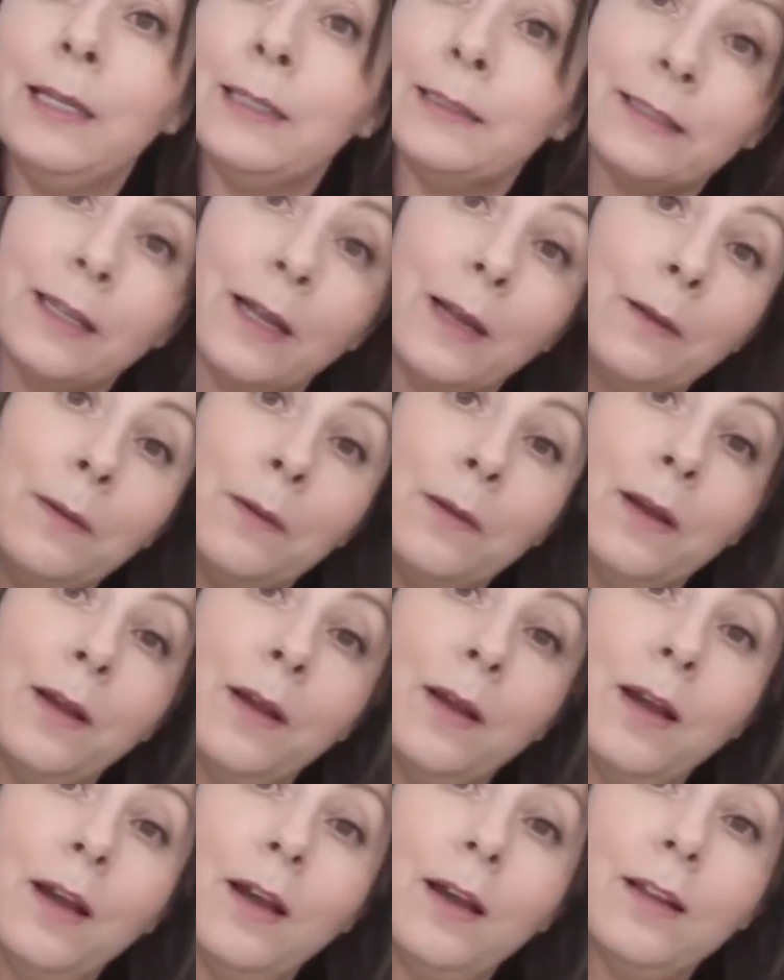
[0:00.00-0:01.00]
So,
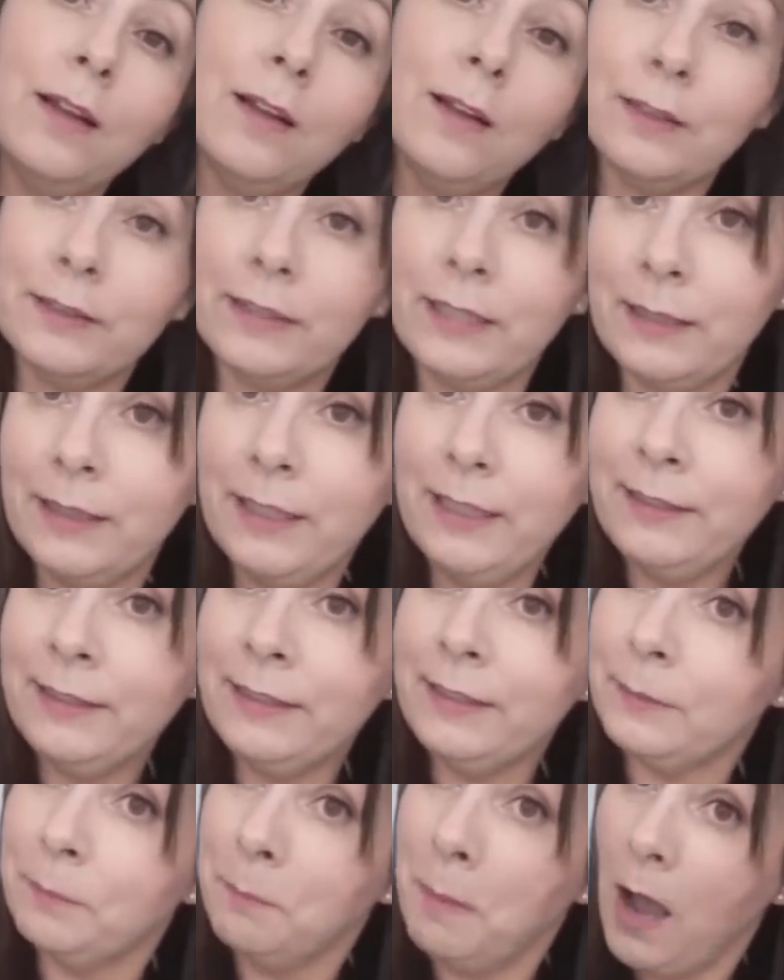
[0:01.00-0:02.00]
like I said, this
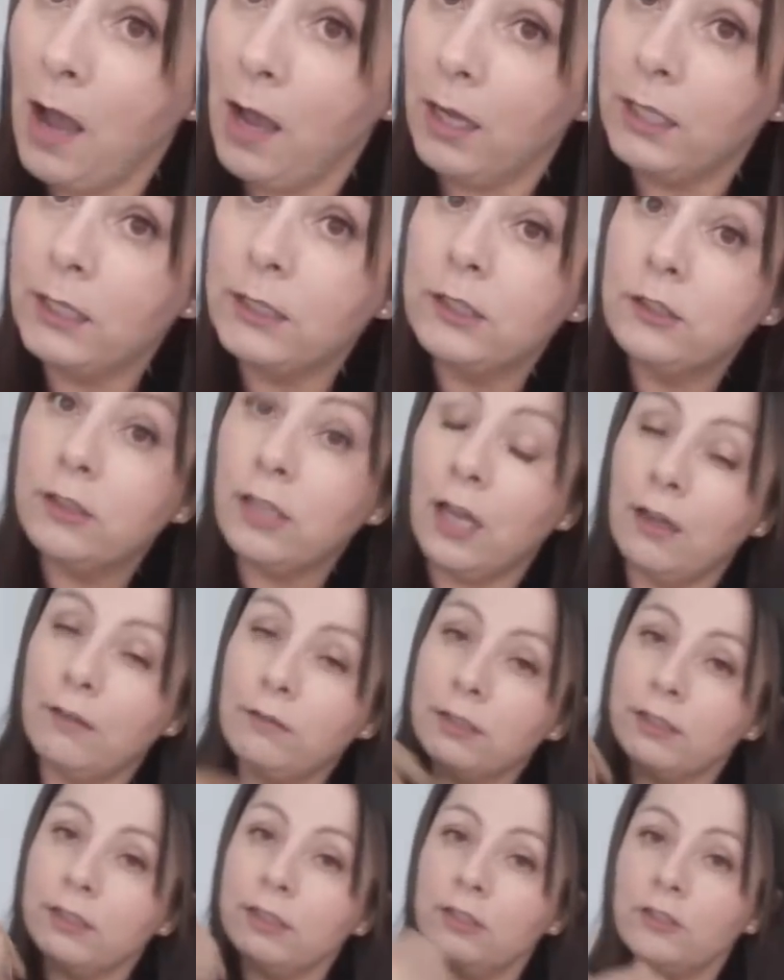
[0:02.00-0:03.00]
is my
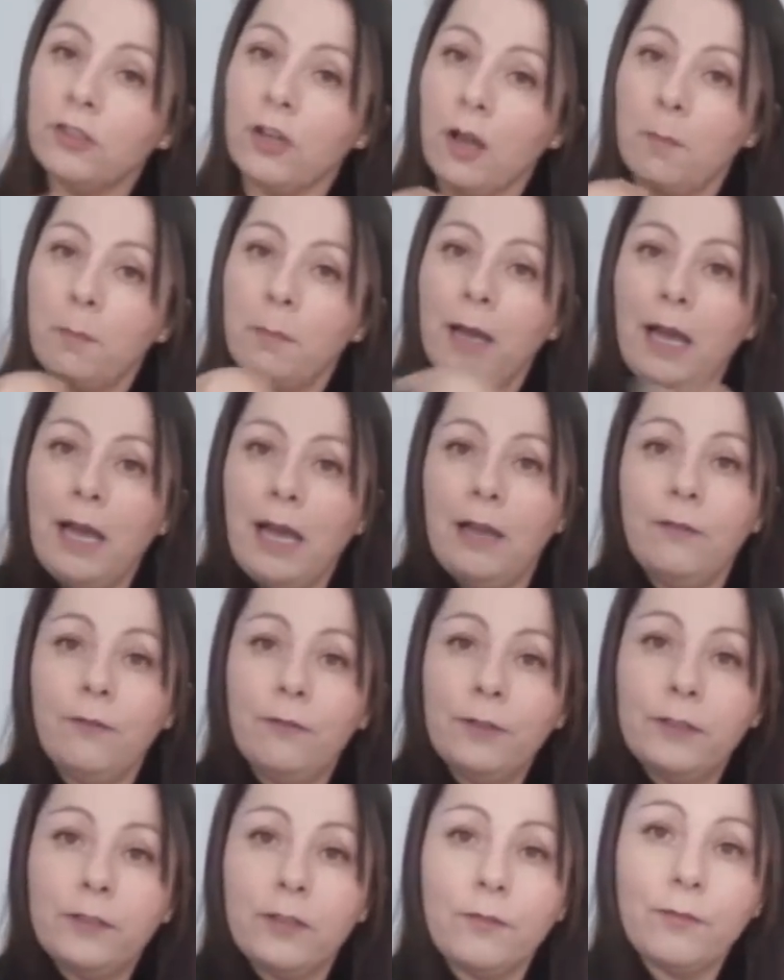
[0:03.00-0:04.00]
charity shop,
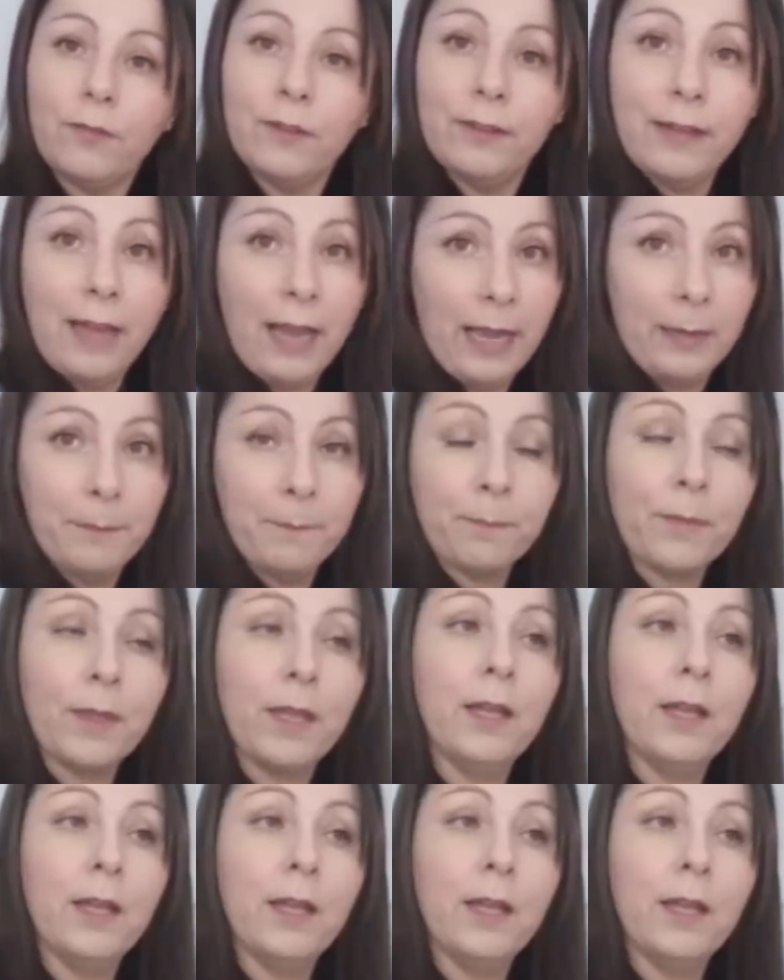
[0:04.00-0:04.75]
8 of the day.